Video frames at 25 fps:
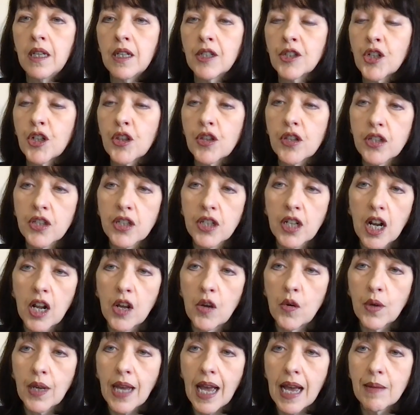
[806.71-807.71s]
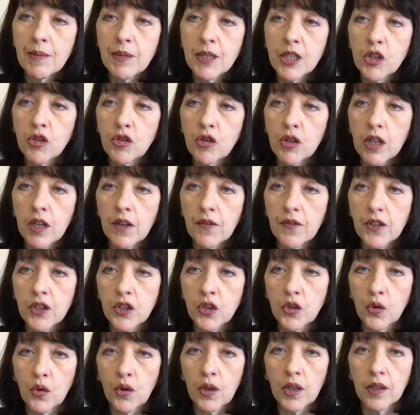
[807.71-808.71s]
to the slow chemistry of the
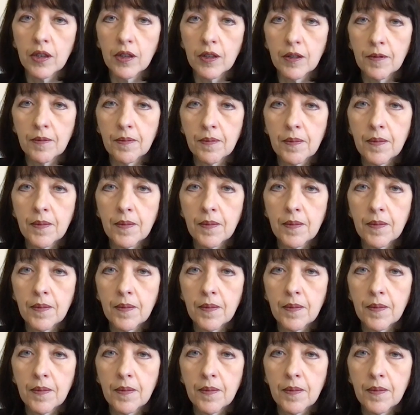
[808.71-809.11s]
soil.